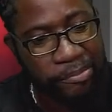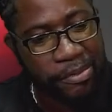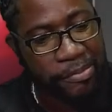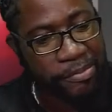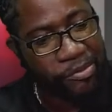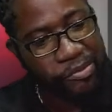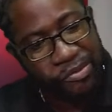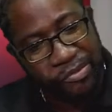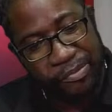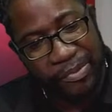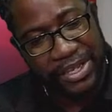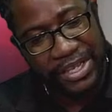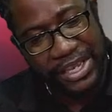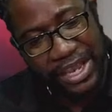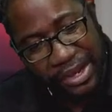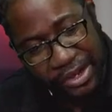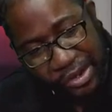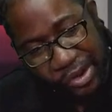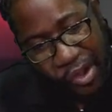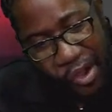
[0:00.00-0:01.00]
people who've been
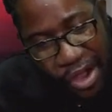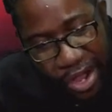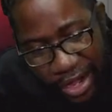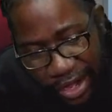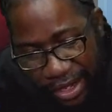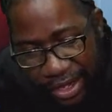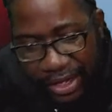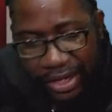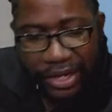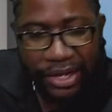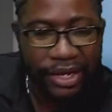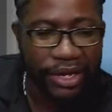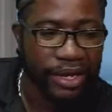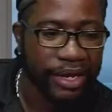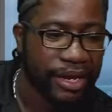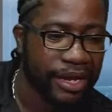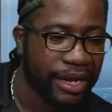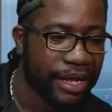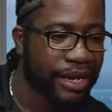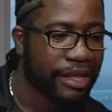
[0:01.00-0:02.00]
there longer,
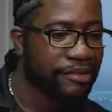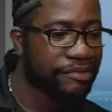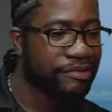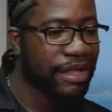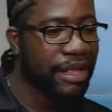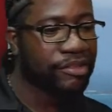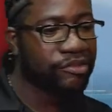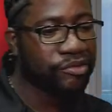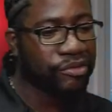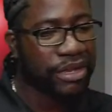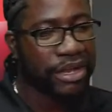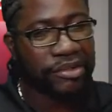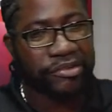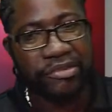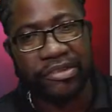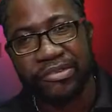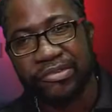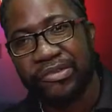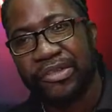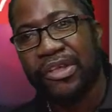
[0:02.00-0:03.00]
you understand? So there's
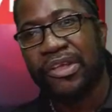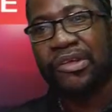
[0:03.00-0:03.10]
this